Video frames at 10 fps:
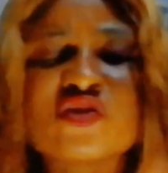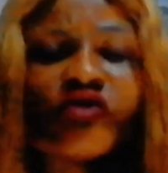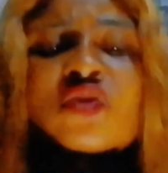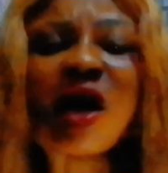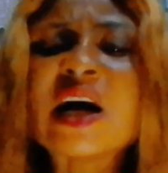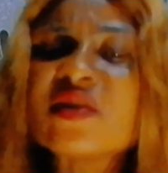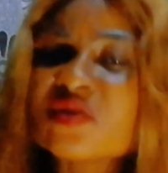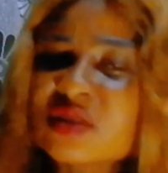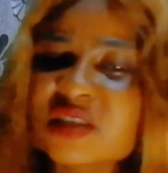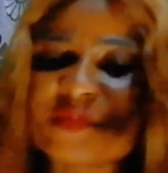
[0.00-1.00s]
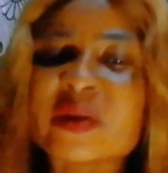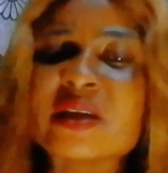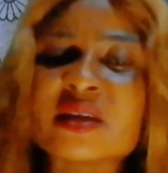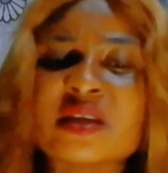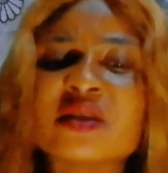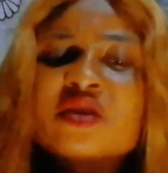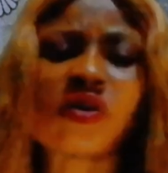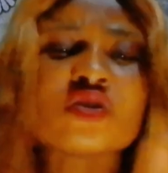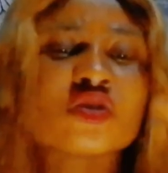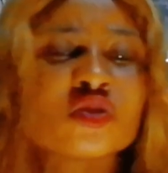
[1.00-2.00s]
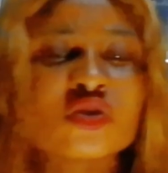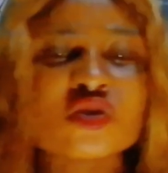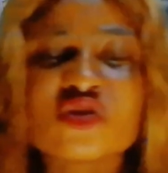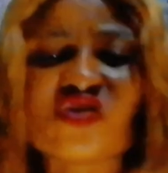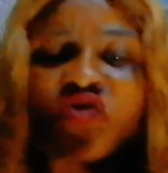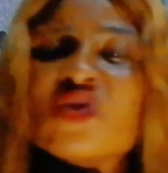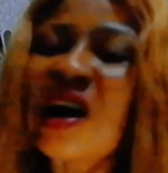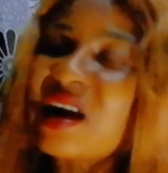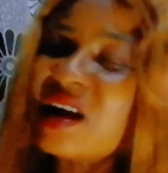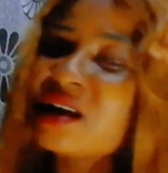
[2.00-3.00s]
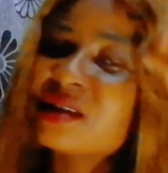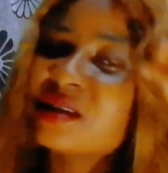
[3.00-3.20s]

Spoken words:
You are not spending, you are